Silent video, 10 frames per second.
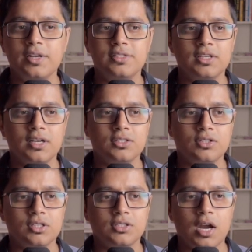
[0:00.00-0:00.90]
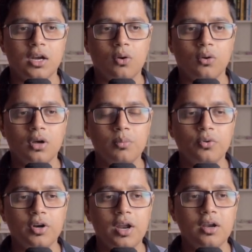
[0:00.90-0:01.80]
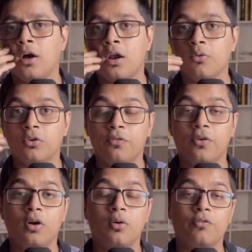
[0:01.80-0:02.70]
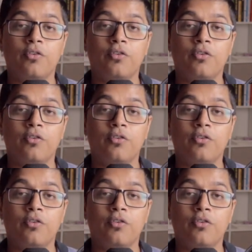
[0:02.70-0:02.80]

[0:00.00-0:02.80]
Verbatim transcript: It's just a standalone component, a router for,